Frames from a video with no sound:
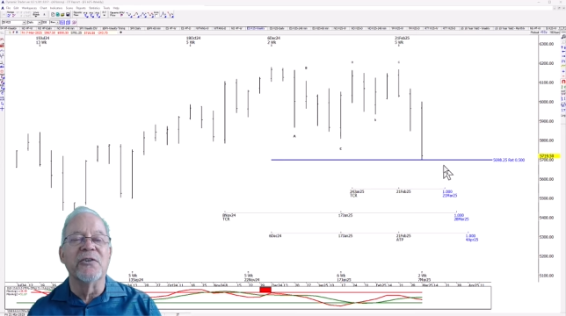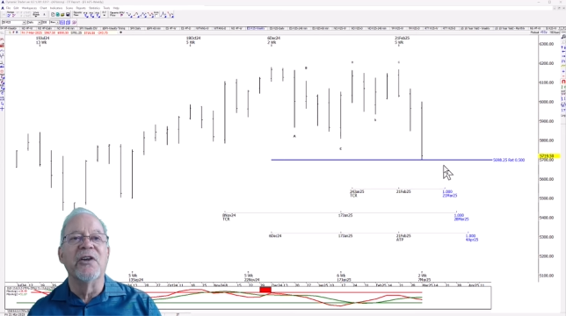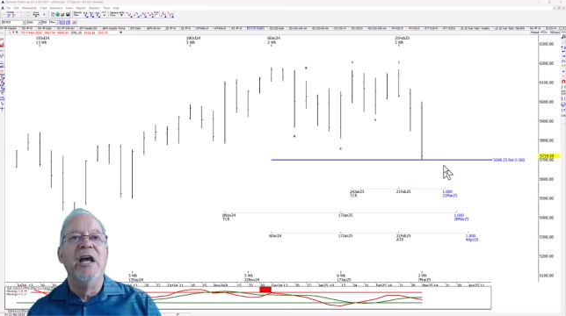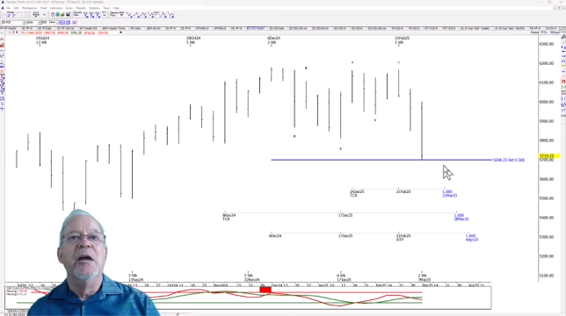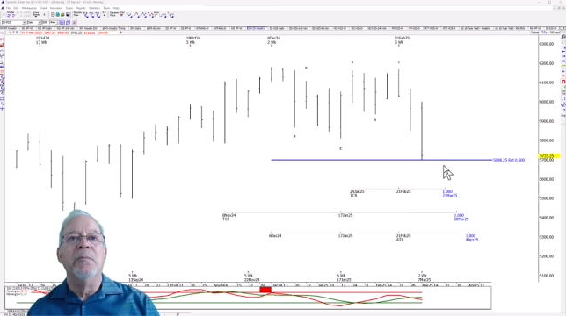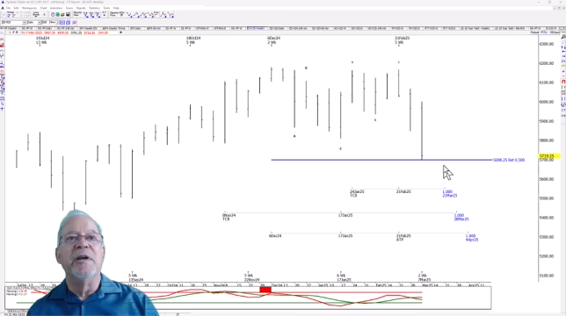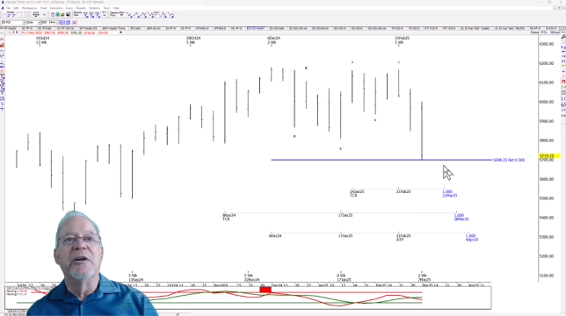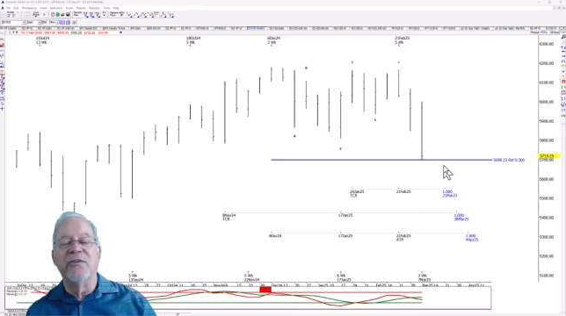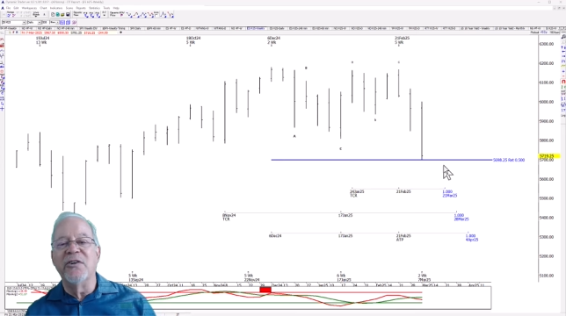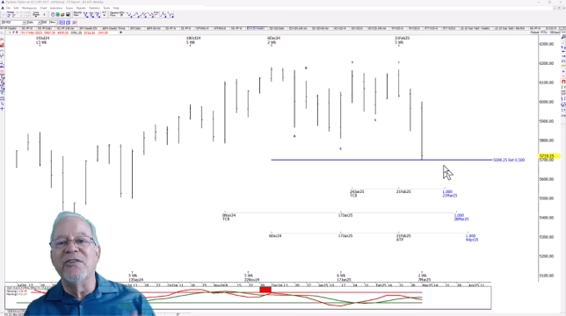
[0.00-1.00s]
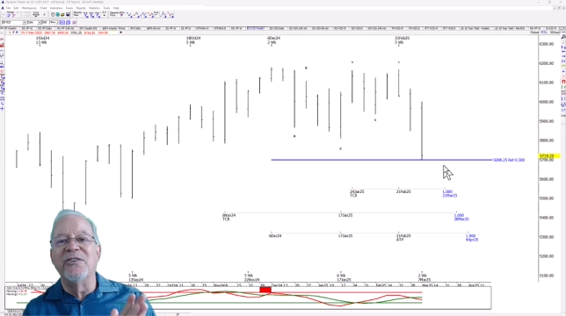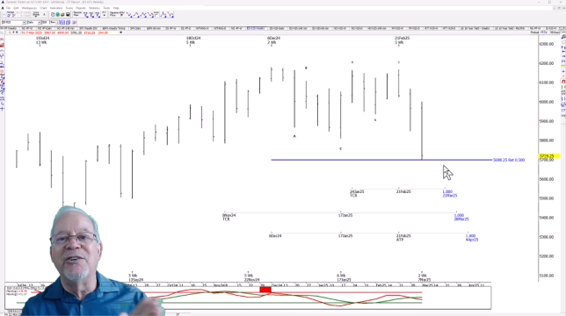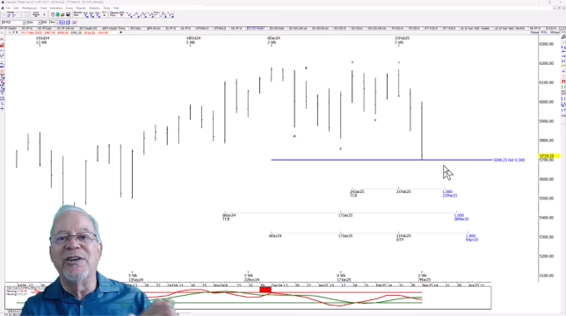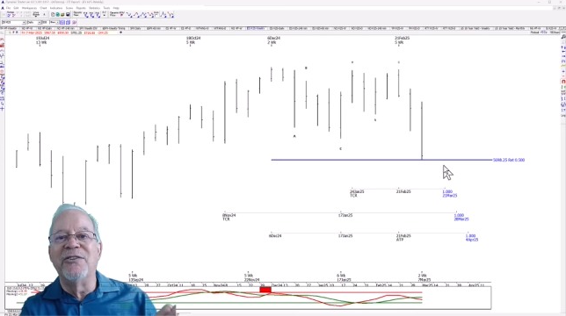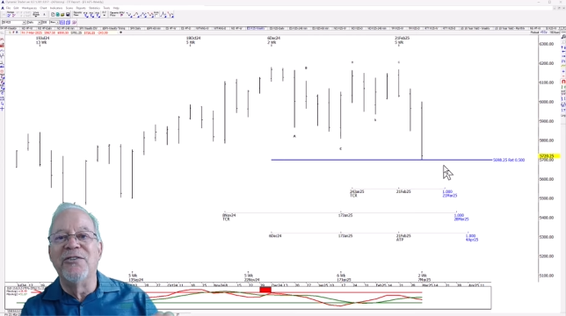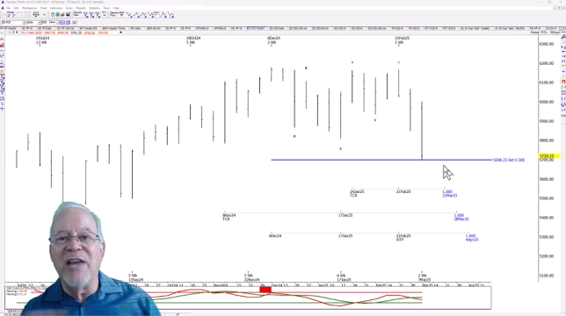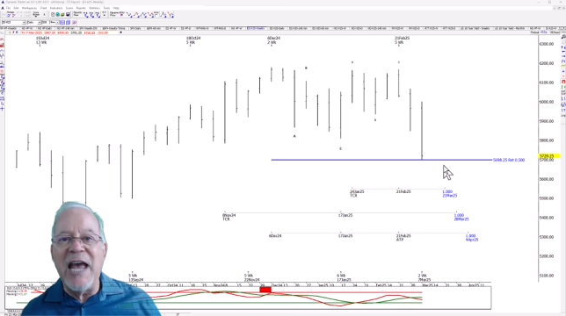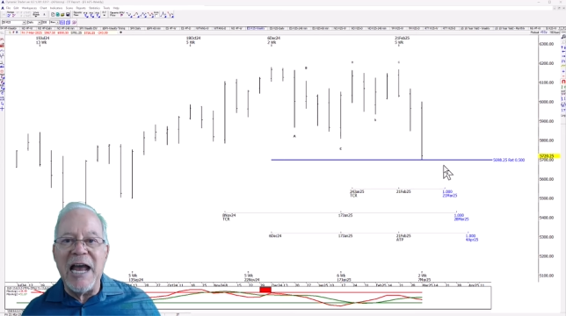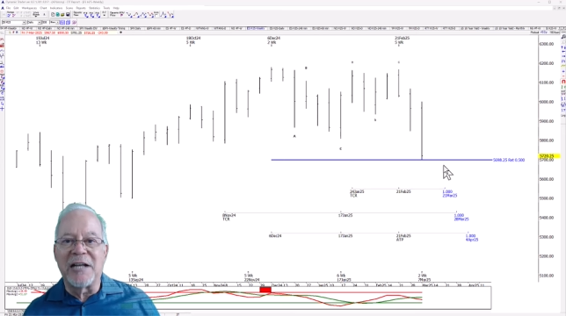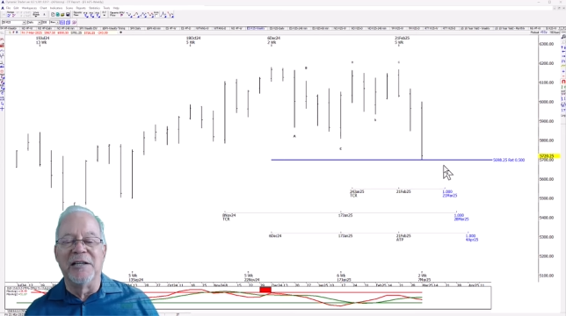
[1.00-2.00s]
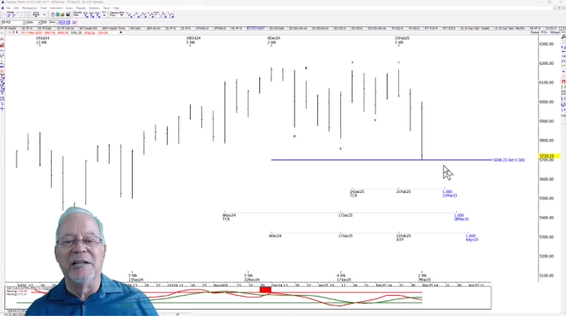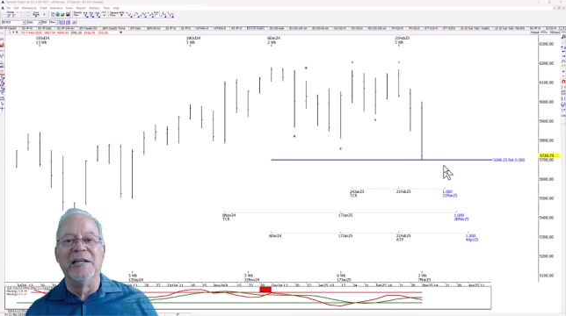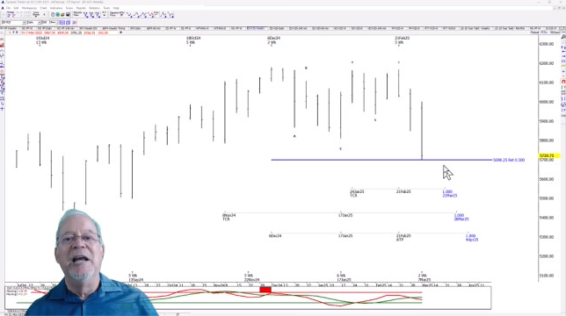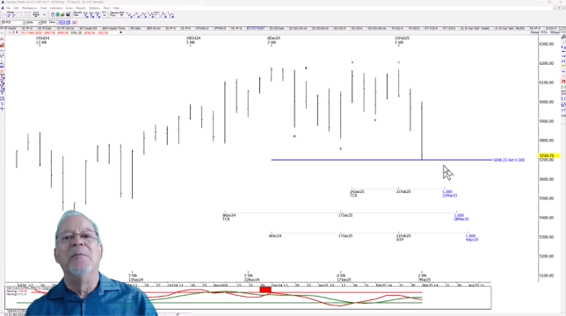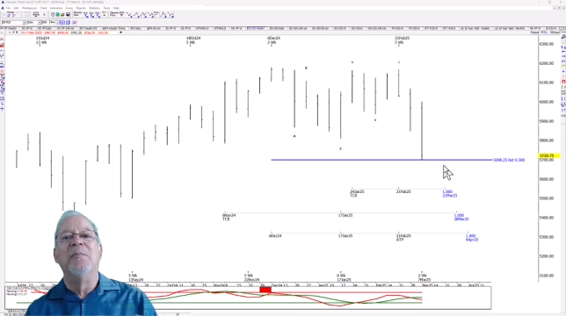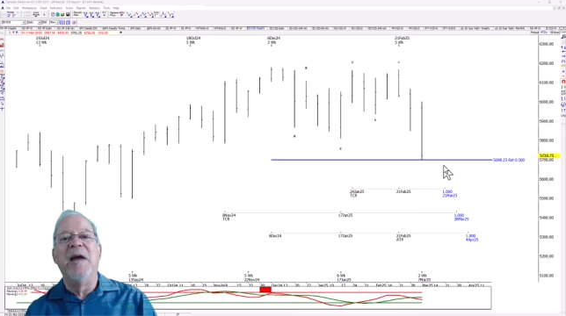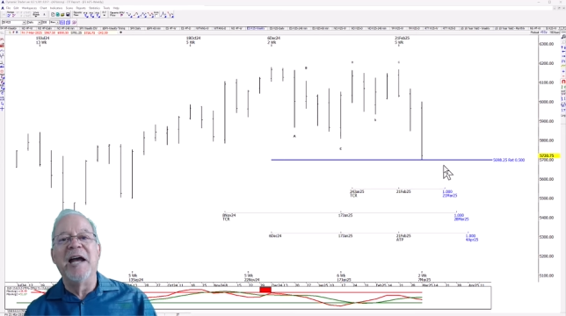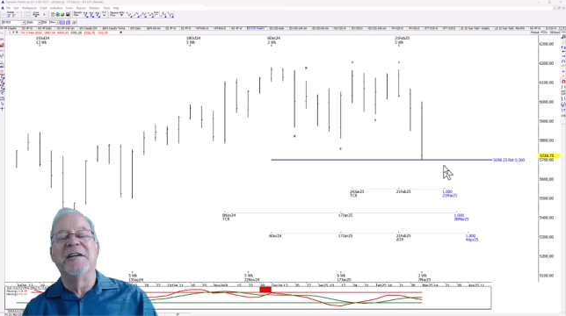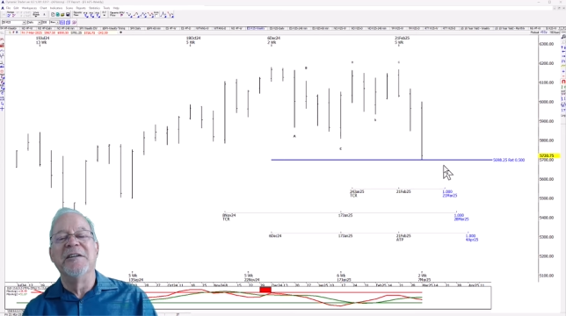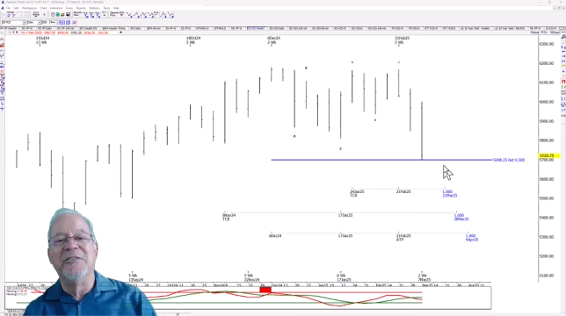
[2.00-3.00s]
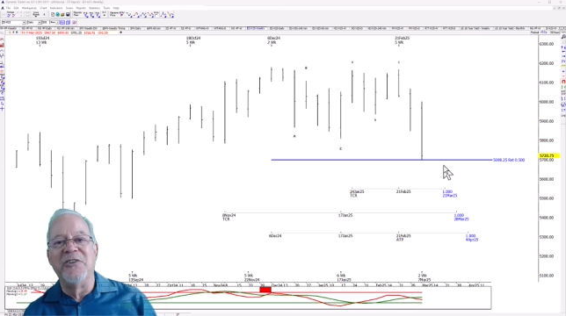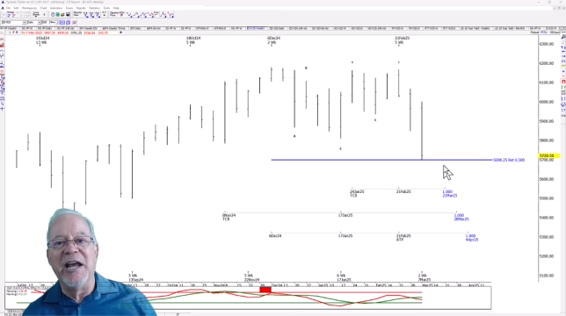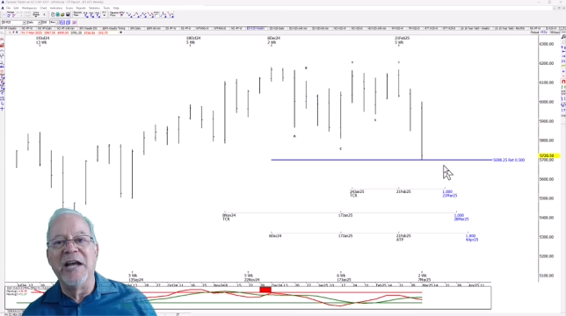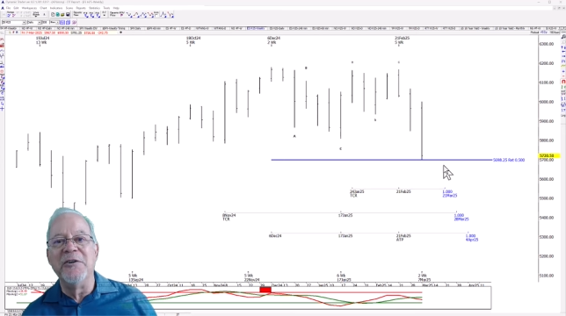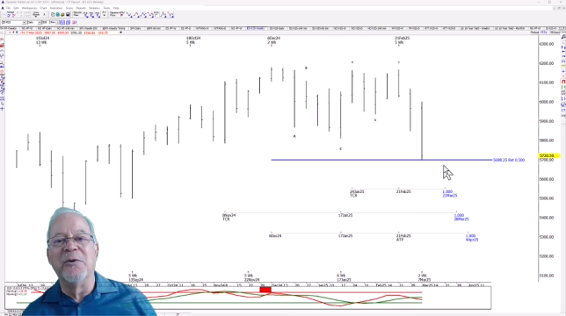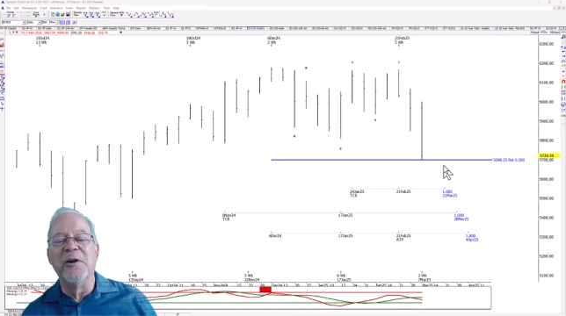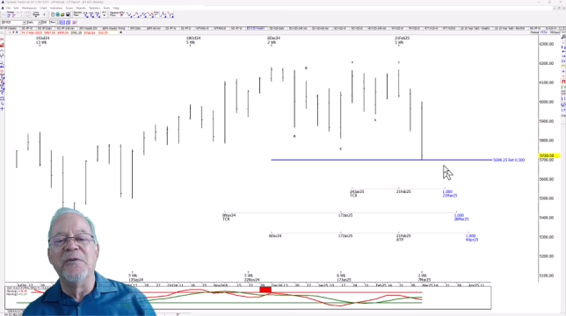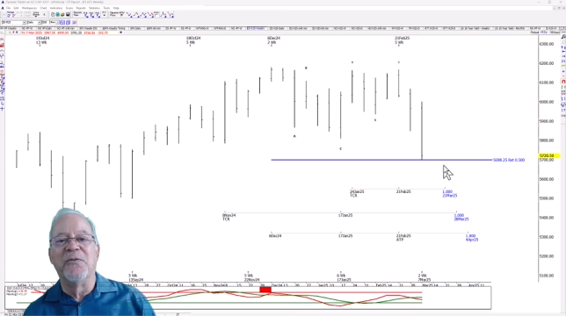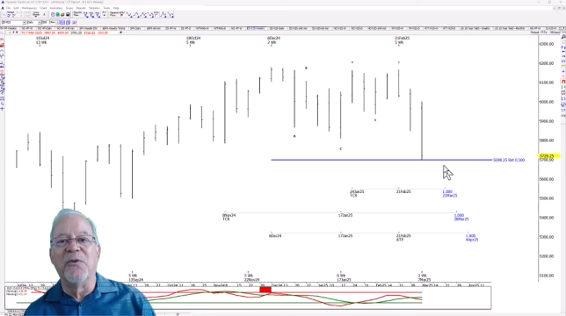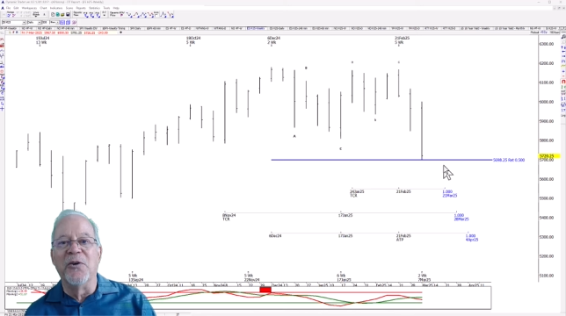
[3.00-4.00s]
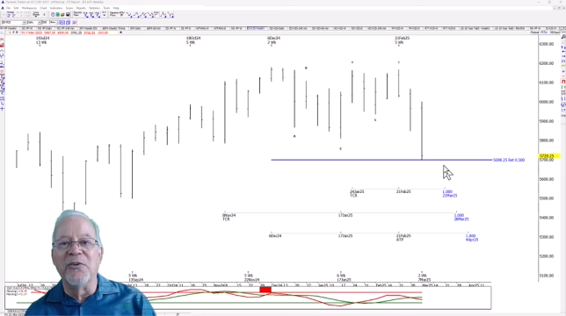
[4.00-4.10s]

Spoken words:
because this is exactly back in January 1st